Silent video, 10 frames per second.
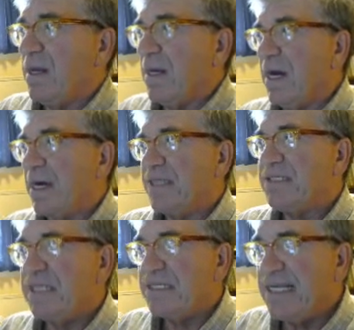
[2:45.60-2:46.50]
This
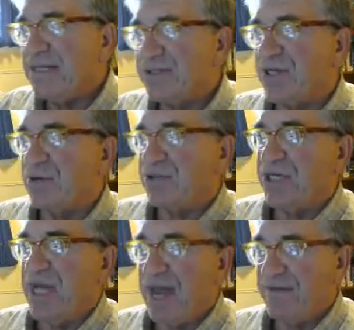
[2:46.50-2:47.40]
is a seal stone, so
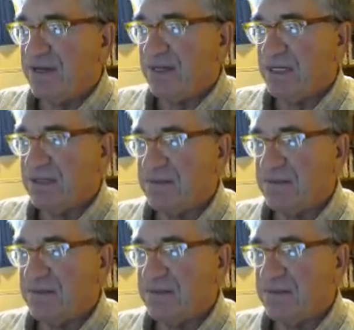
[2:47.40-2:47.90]
you have a little